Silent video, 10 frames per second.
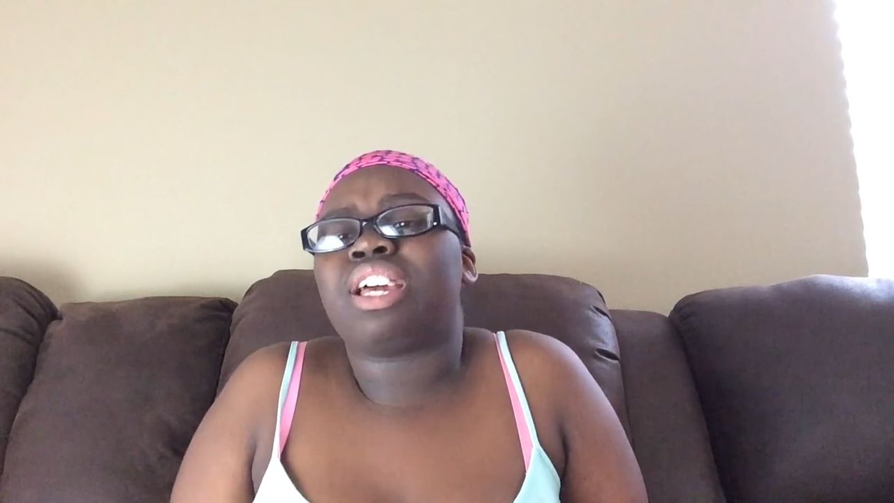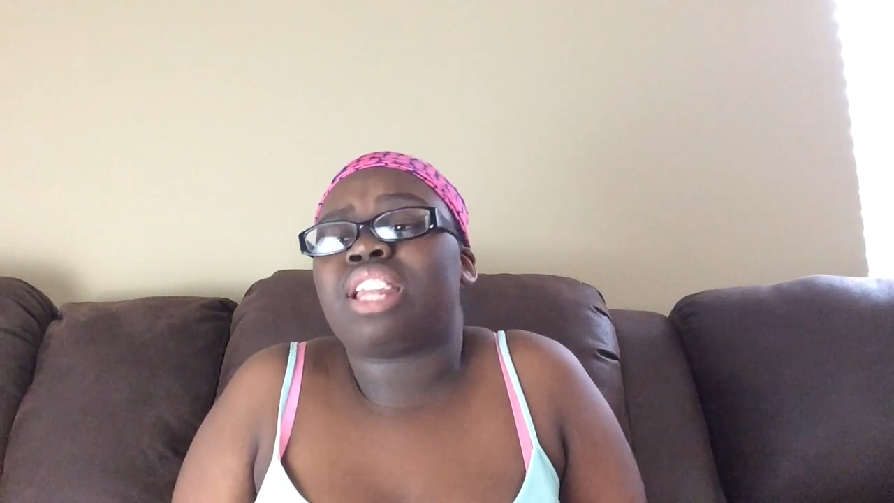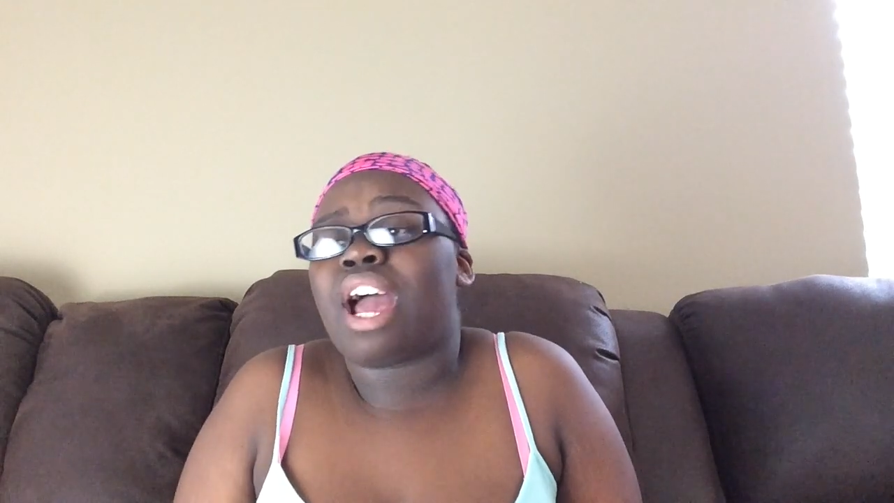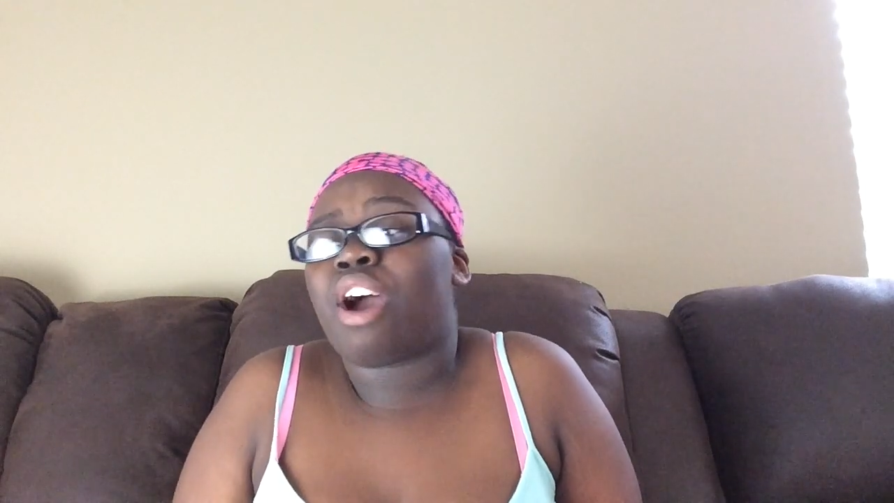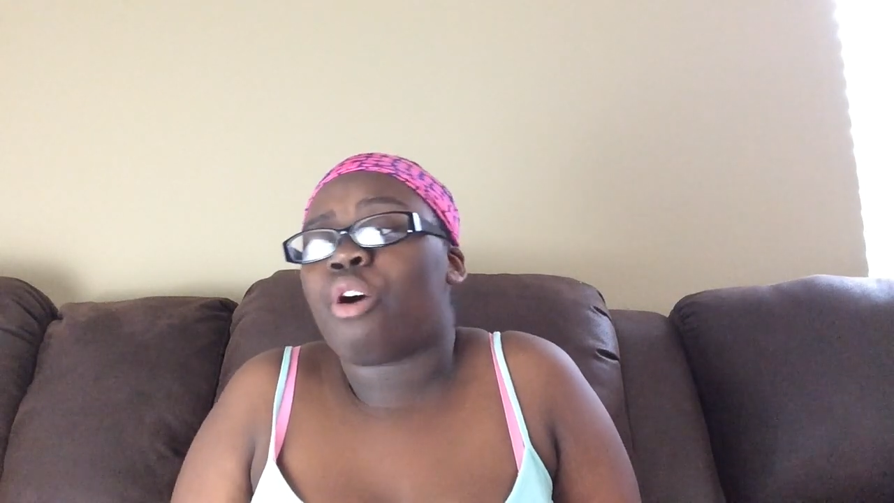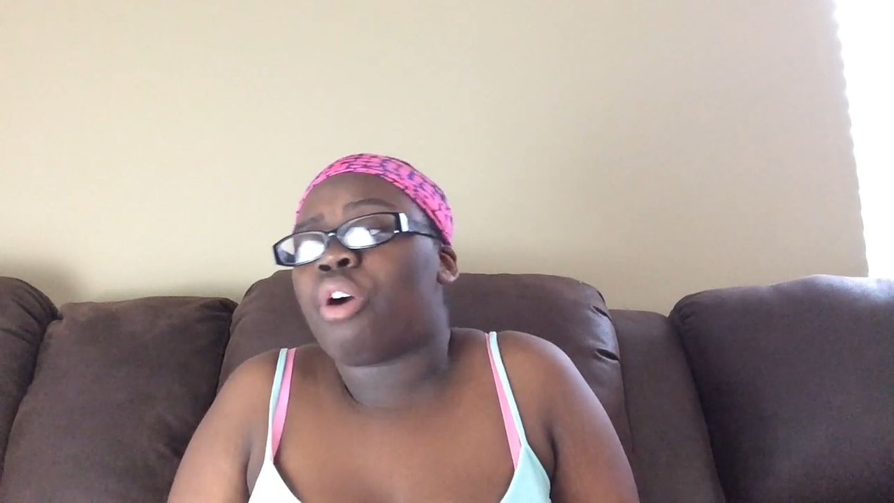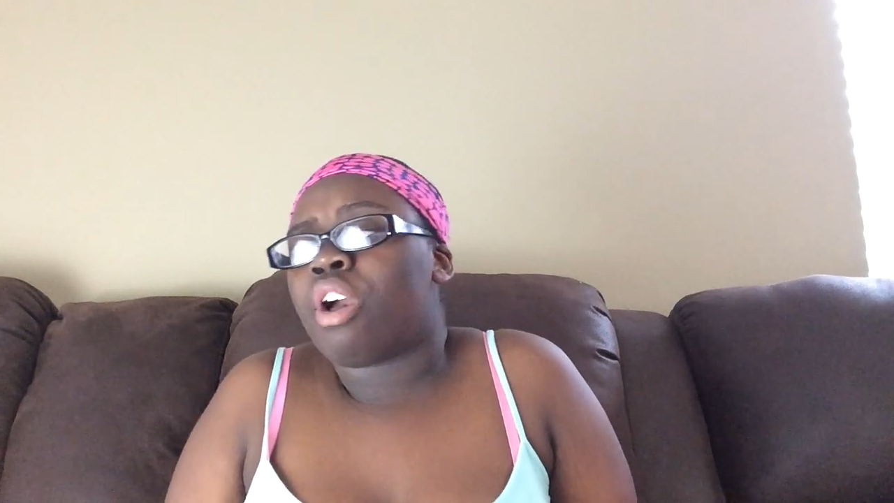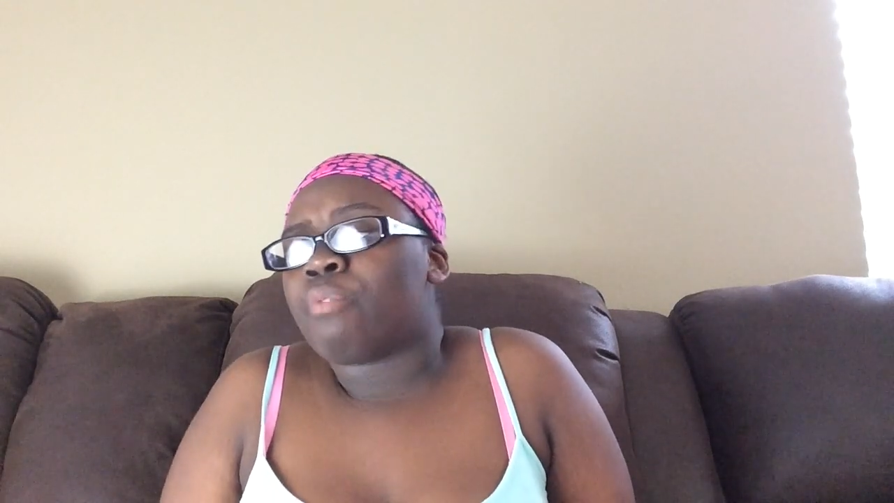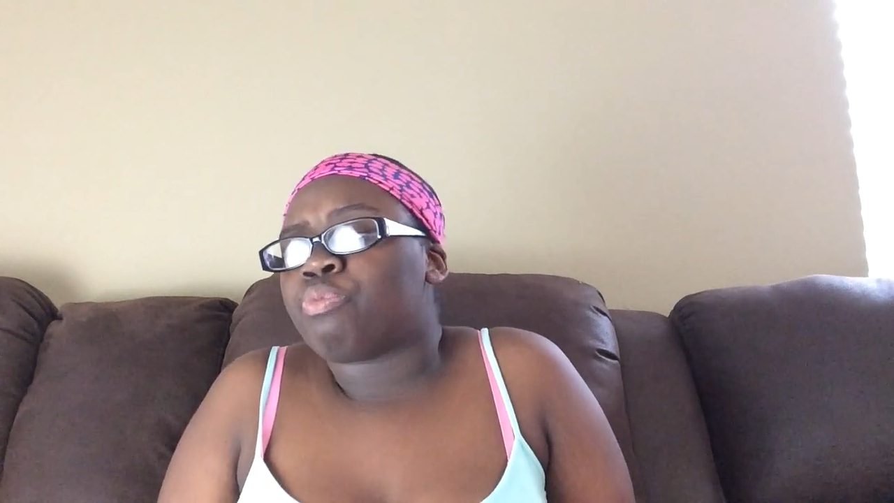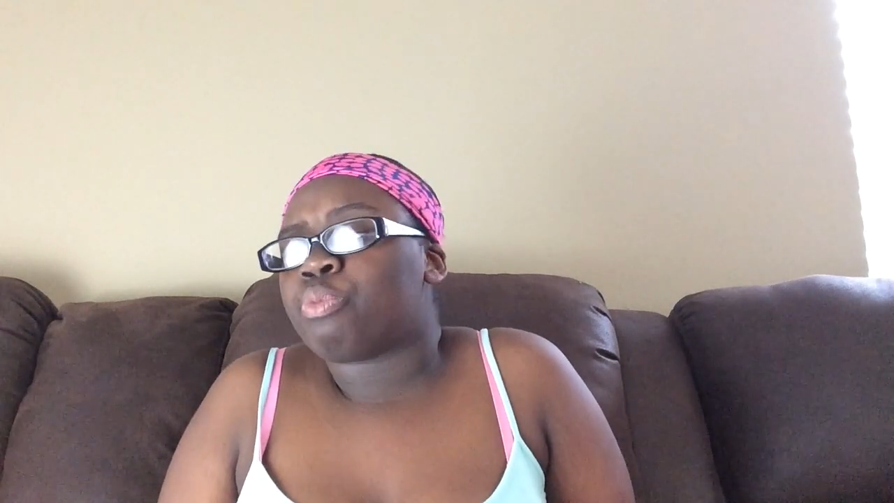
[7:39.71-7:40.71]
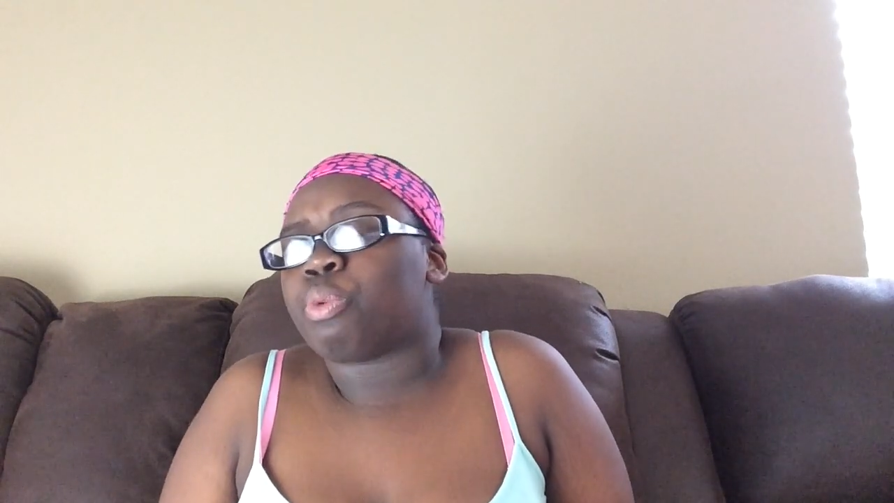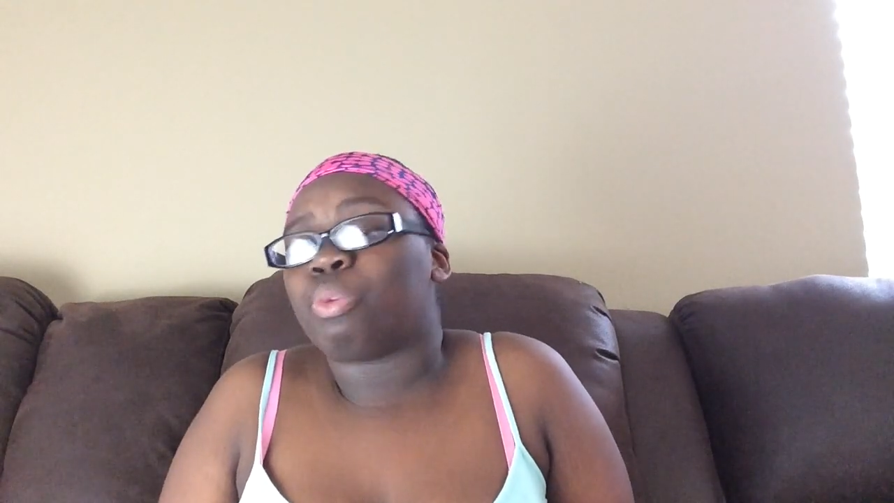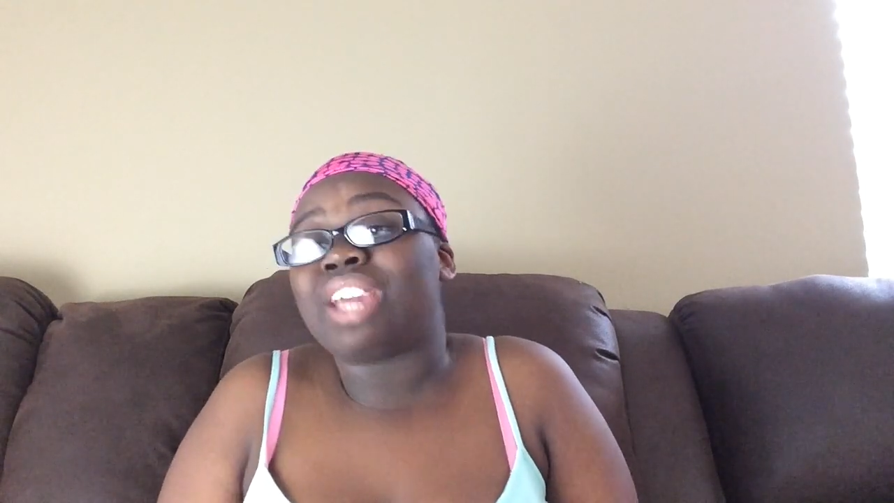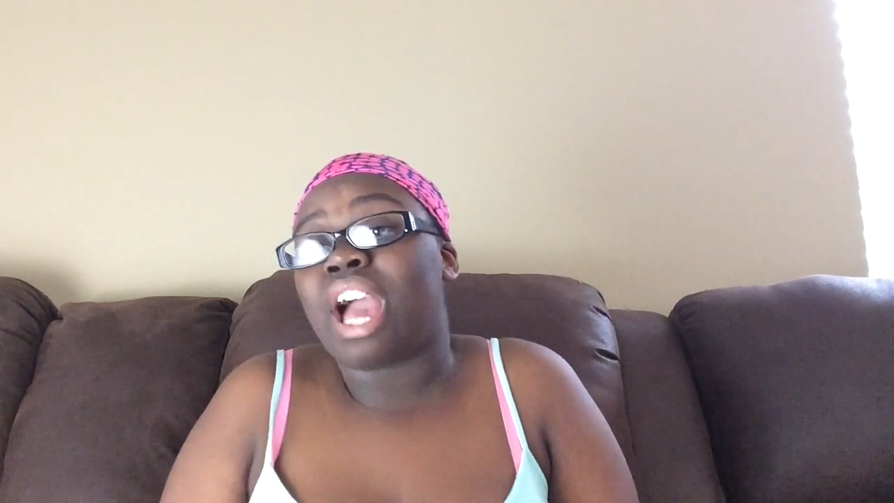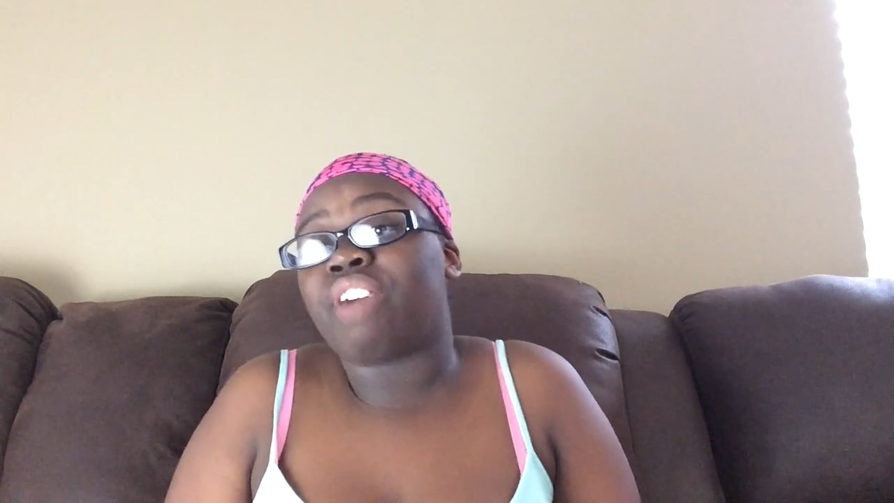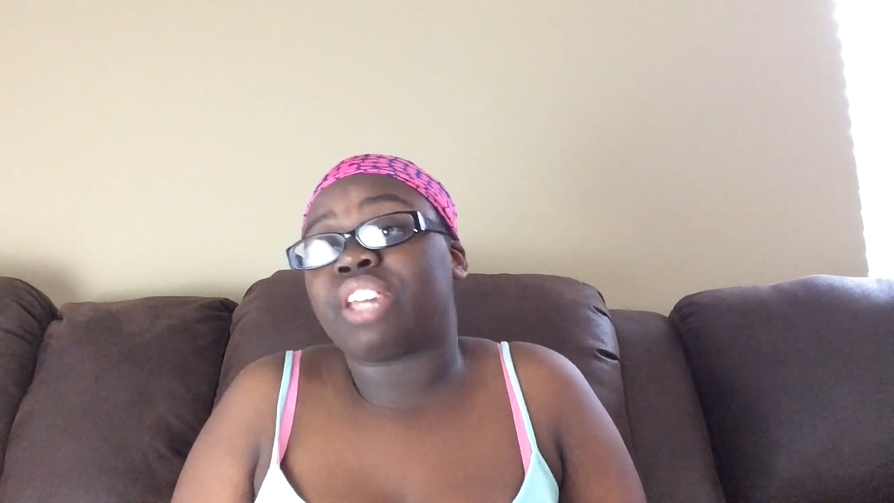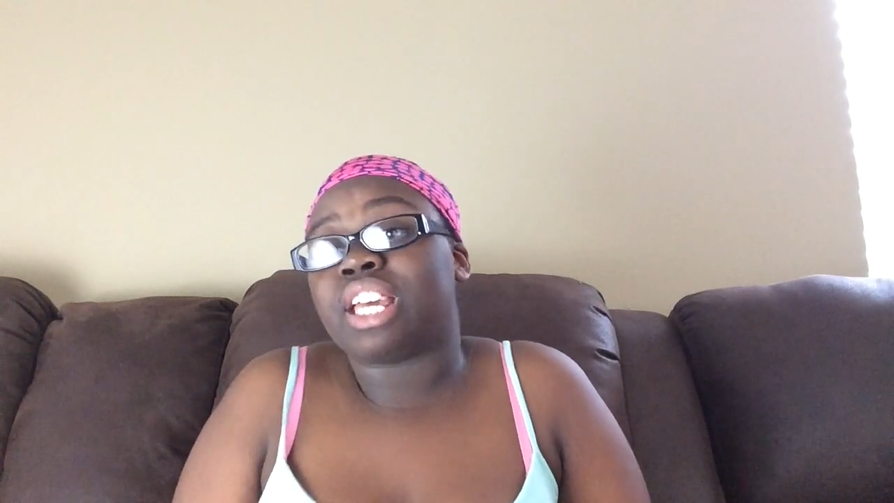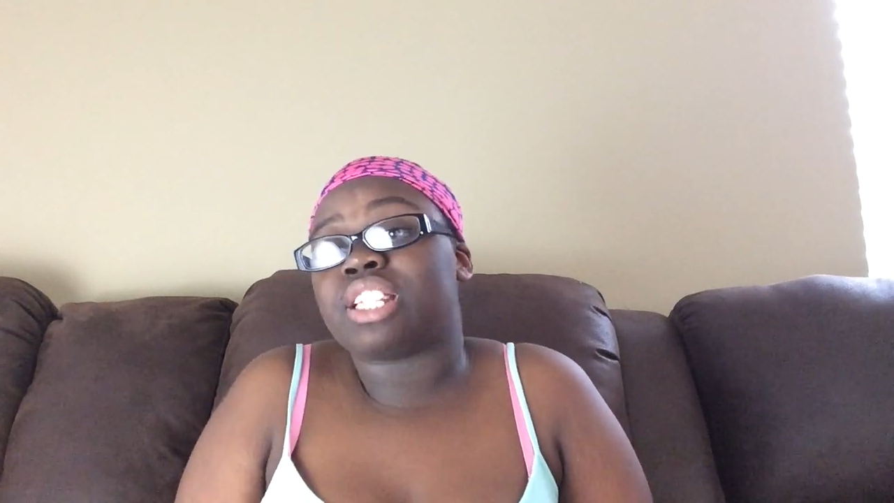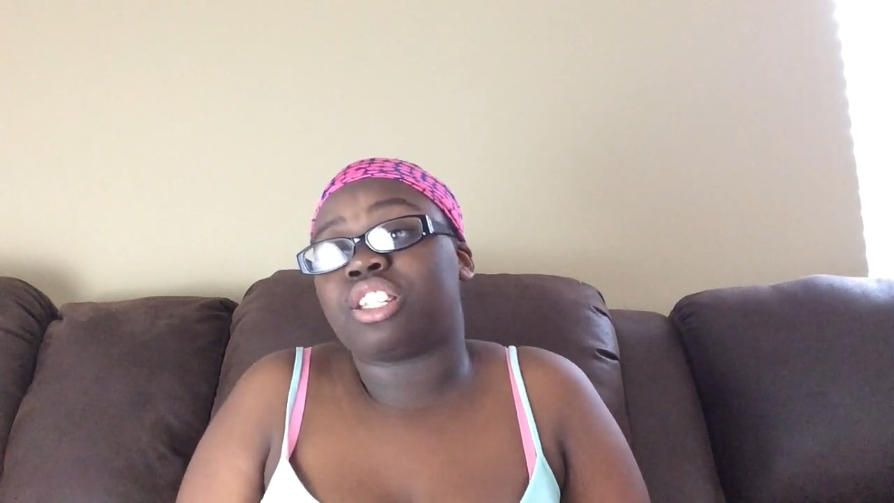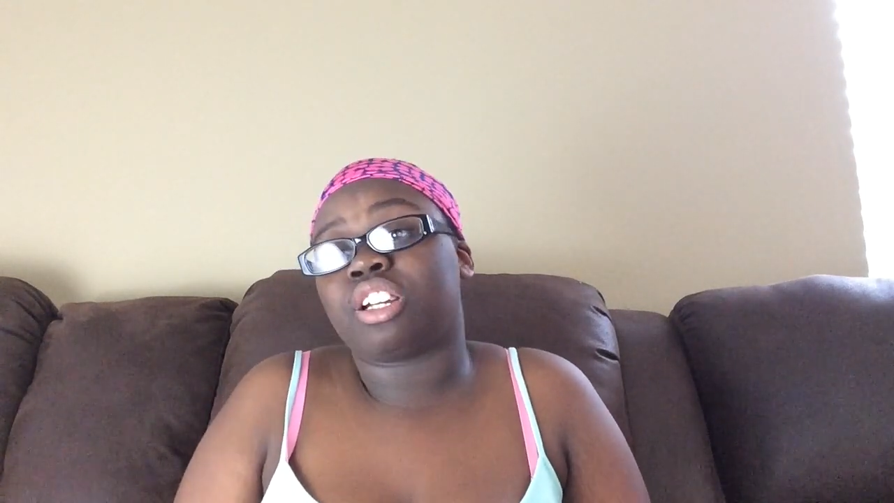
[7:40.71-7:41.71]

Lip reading: and how when we have kids,